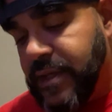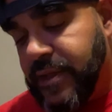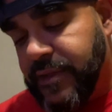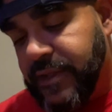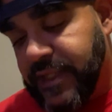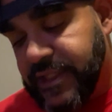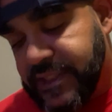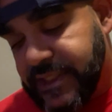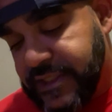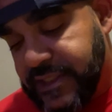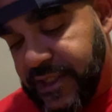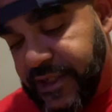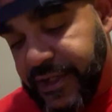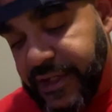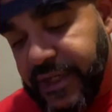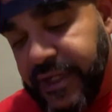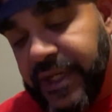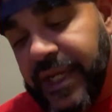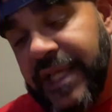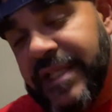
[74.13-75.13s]
This is a
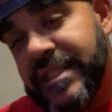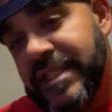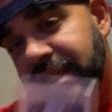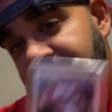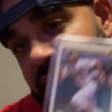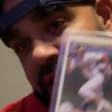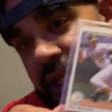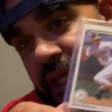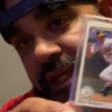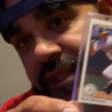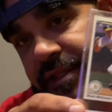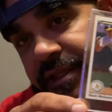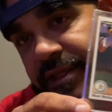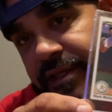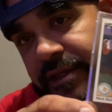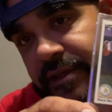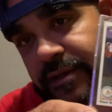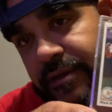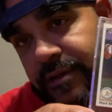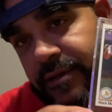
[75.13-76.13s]

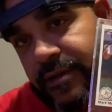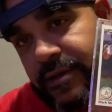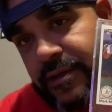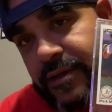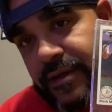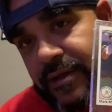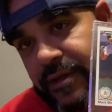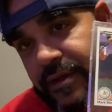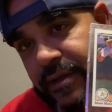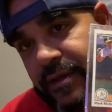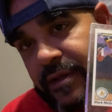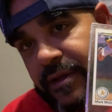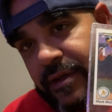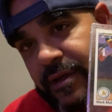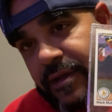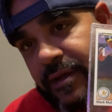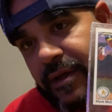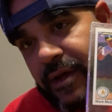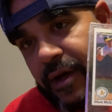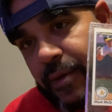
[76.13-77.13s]
1990
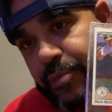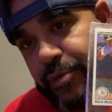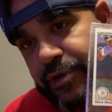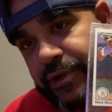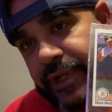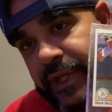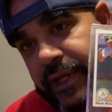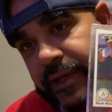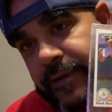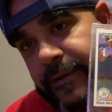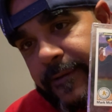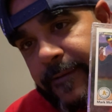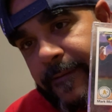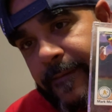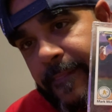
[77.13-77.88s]
Upper Deck